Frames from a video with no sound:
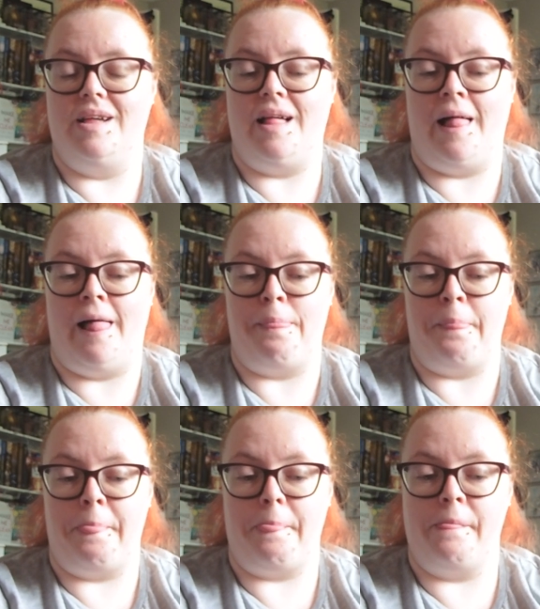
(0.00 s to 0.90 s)
know.
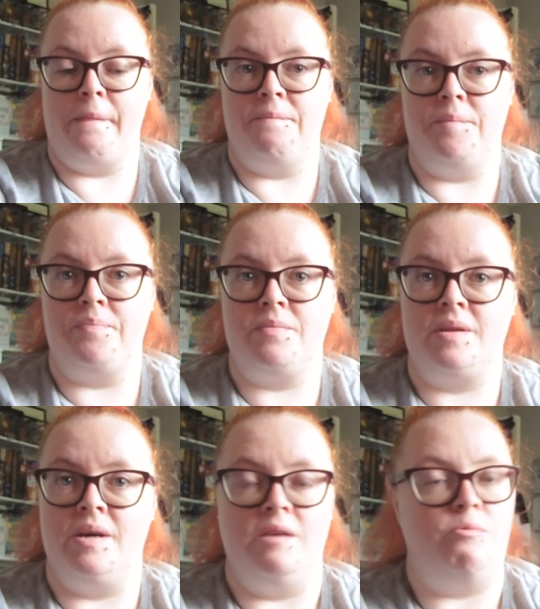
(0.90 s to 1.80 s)

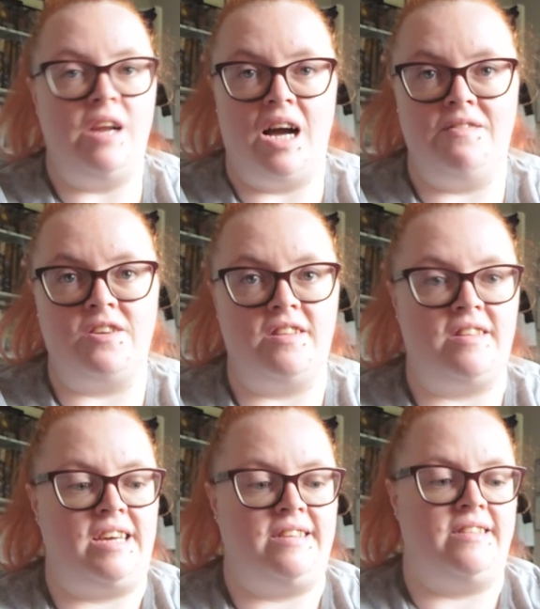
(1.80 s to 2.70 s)
Will I have a good
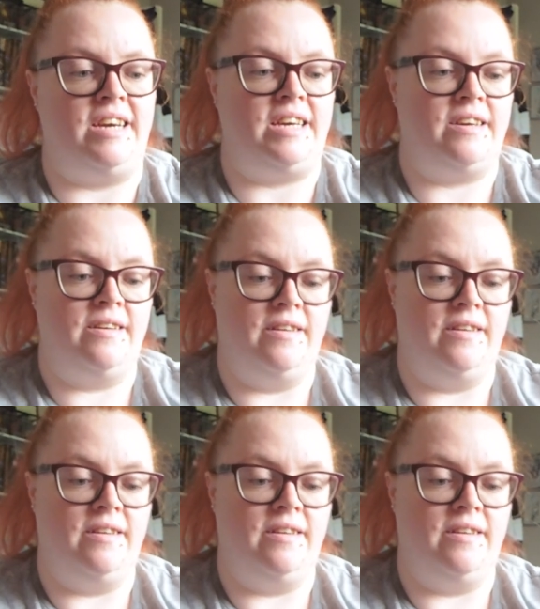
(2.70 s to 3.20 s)
day today?